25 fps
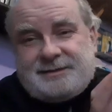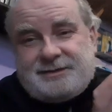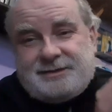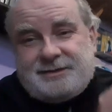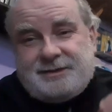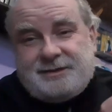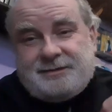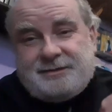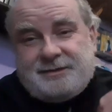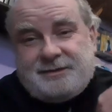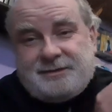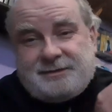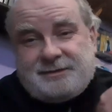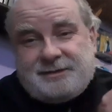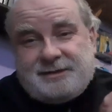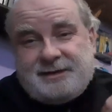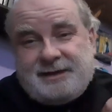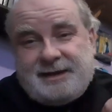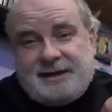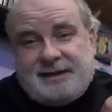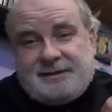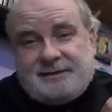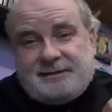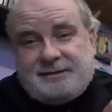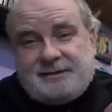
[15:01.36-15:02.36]
Studio
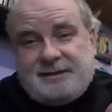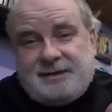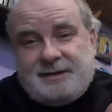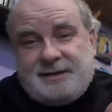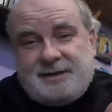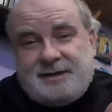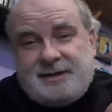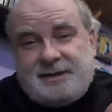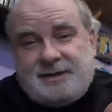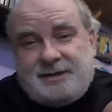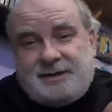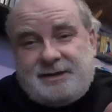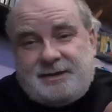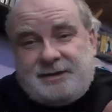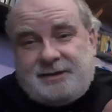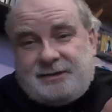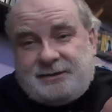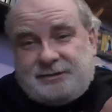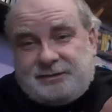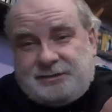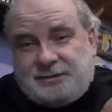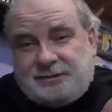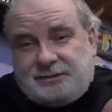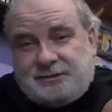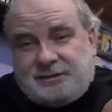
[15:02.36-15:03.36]
Canal
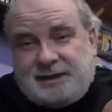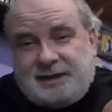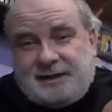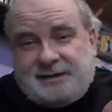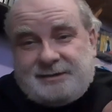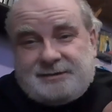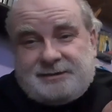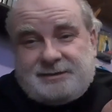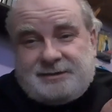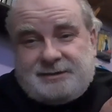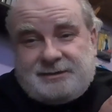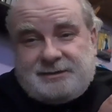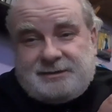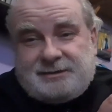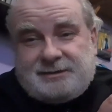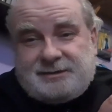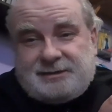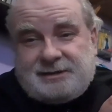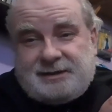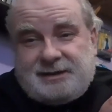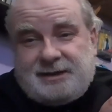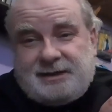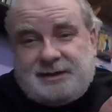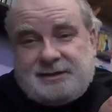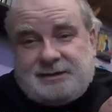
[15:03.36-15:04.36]

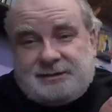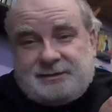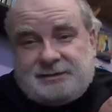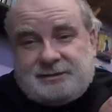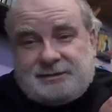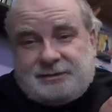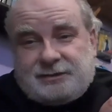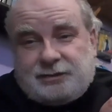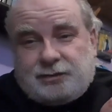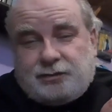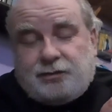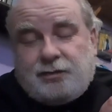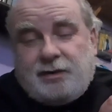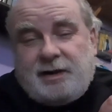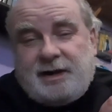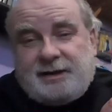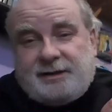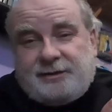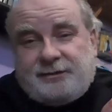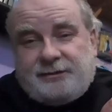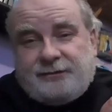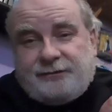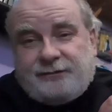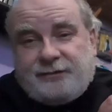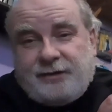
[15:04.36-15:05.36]

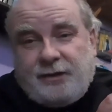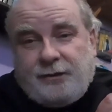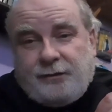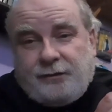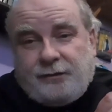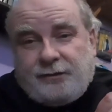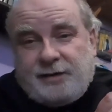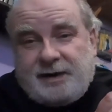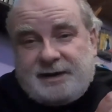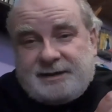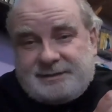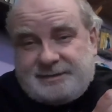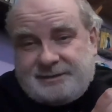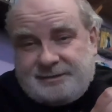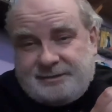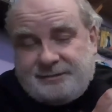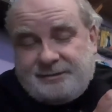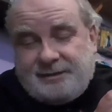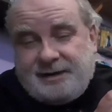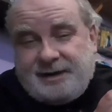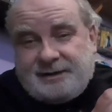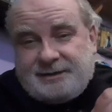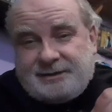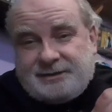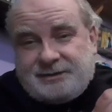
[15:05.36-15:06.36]
2012
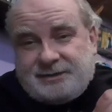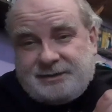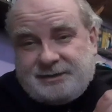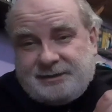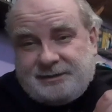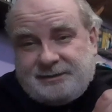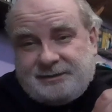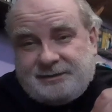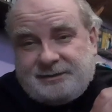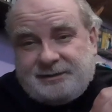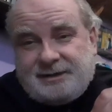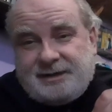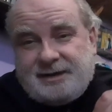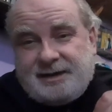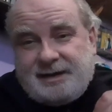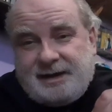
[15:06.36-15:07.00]
restoration.